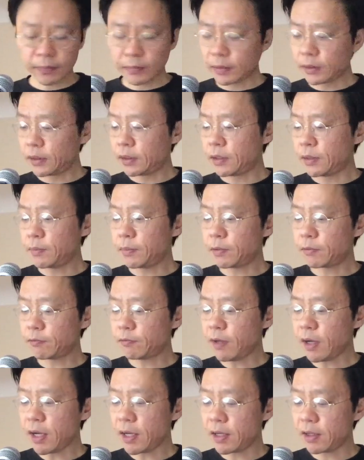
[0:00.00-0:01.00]
And number
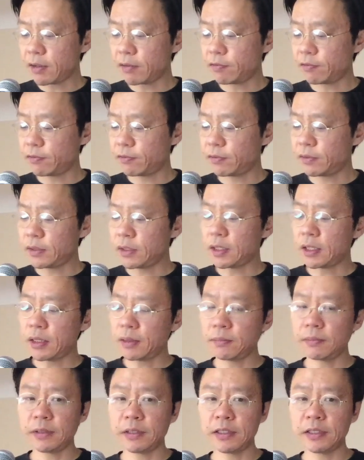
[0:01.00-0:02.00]
5
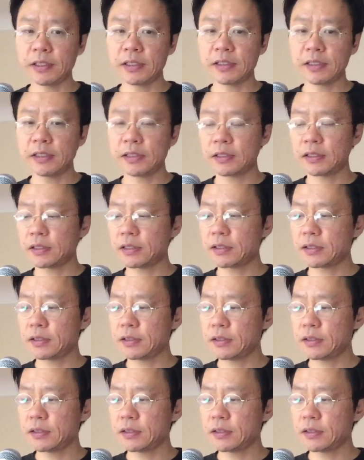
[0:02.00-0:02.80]
is